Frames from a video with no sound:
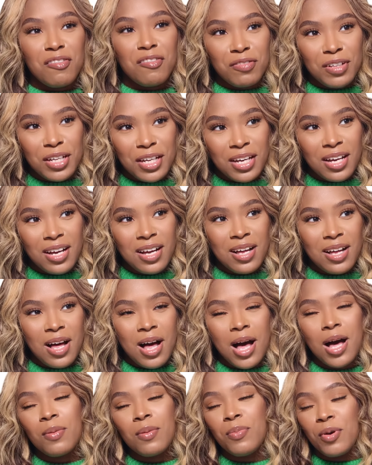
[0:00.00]
Definitely
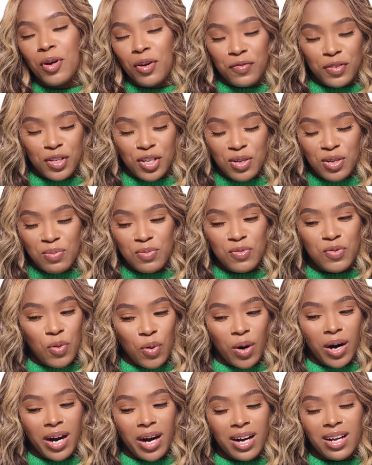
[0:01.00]
a perfume
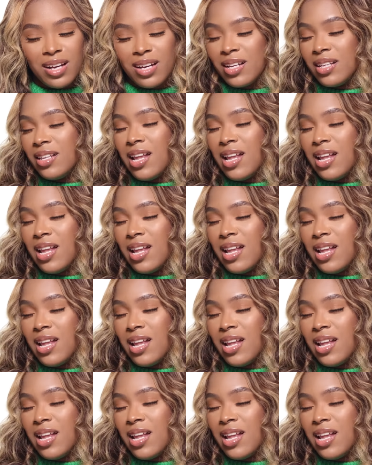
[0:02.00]
for